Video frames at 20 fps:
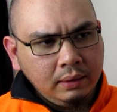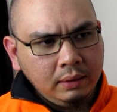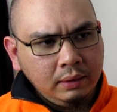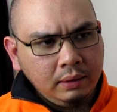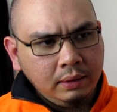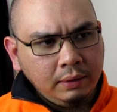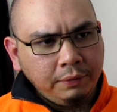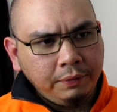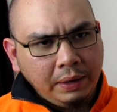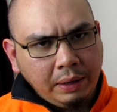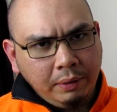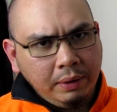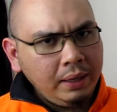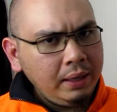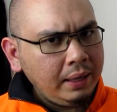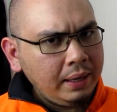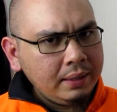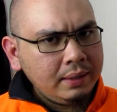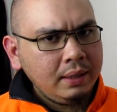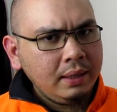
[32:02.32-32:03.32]
the very
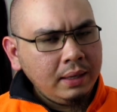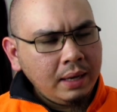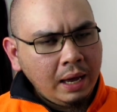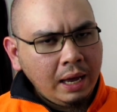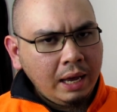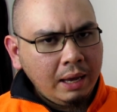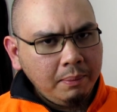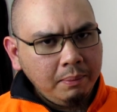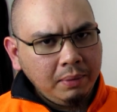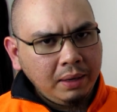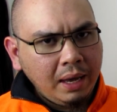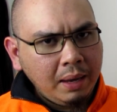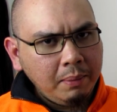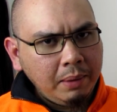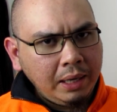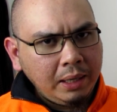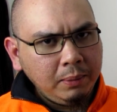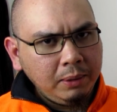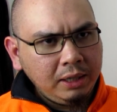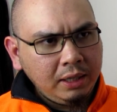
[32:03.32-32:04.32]
last game, game
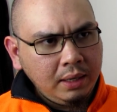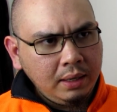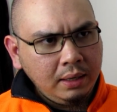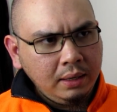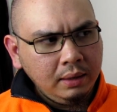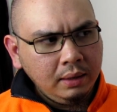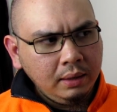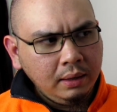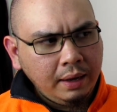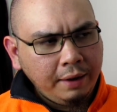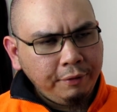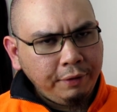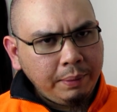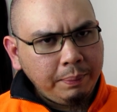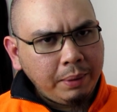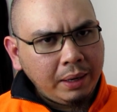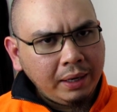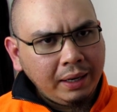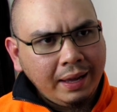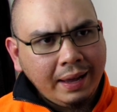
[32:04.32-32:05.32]
18,
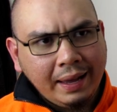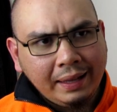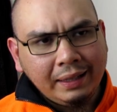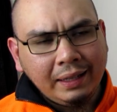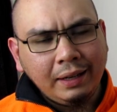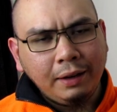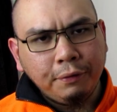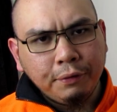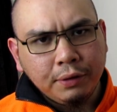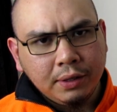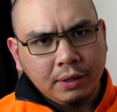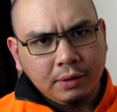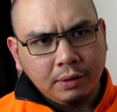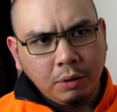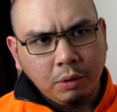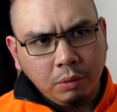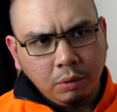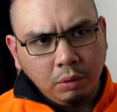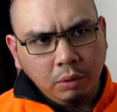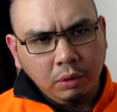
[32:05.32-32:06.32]
everybody had enough
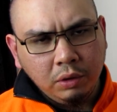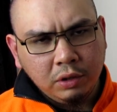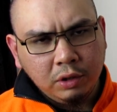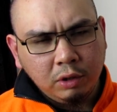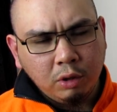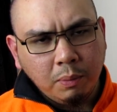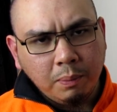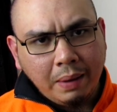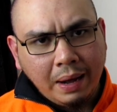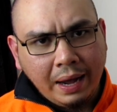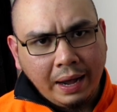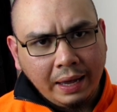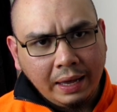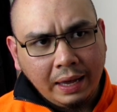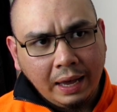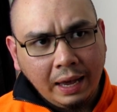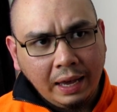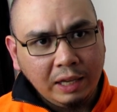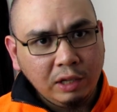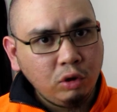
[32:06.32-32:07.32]
souls to buy
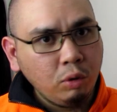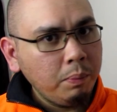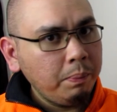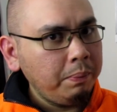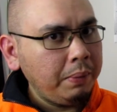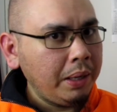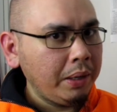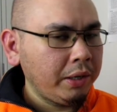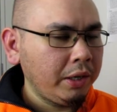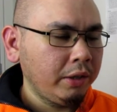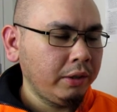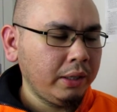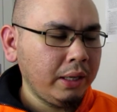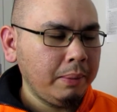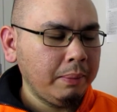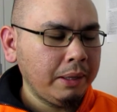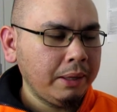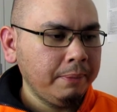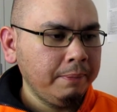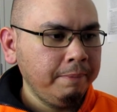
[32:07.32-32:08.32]
a superior
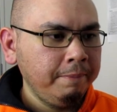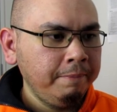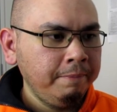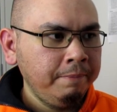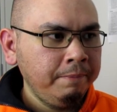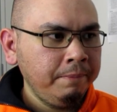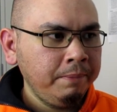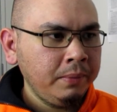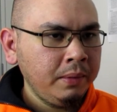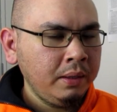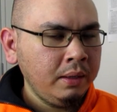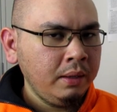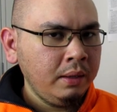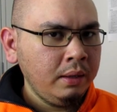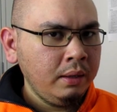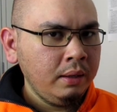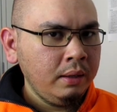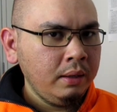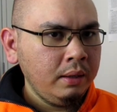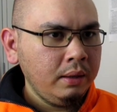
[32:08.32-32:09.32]
demon.
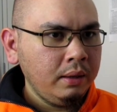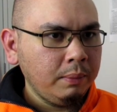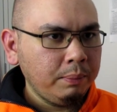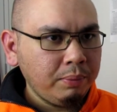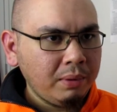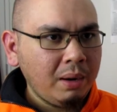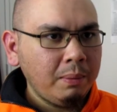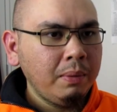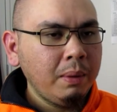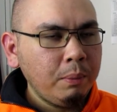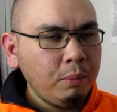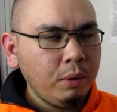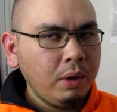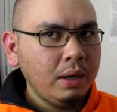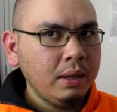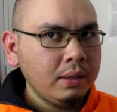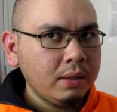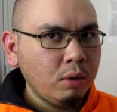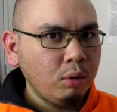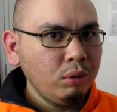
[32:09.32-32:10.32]
The problem
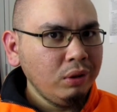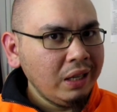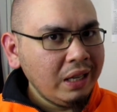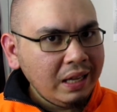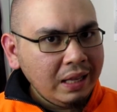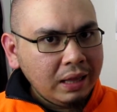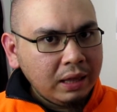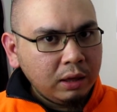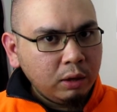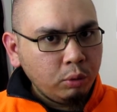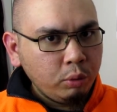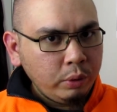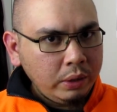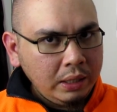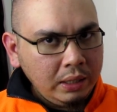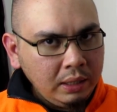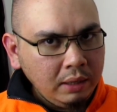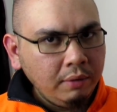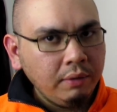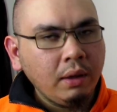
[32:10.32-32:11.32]
was only
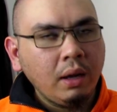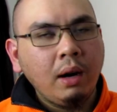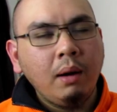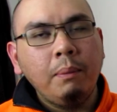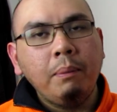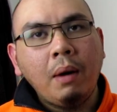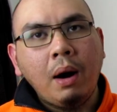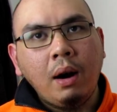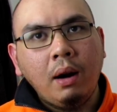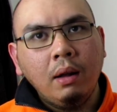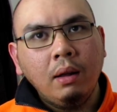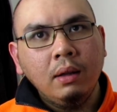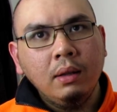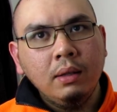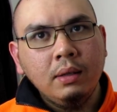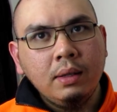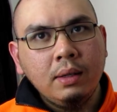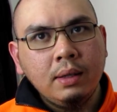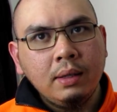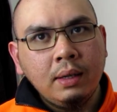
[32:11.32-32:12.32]
three of the
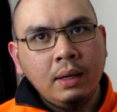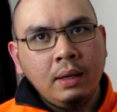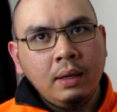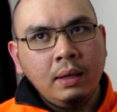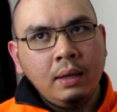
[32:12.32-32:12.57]
Cabals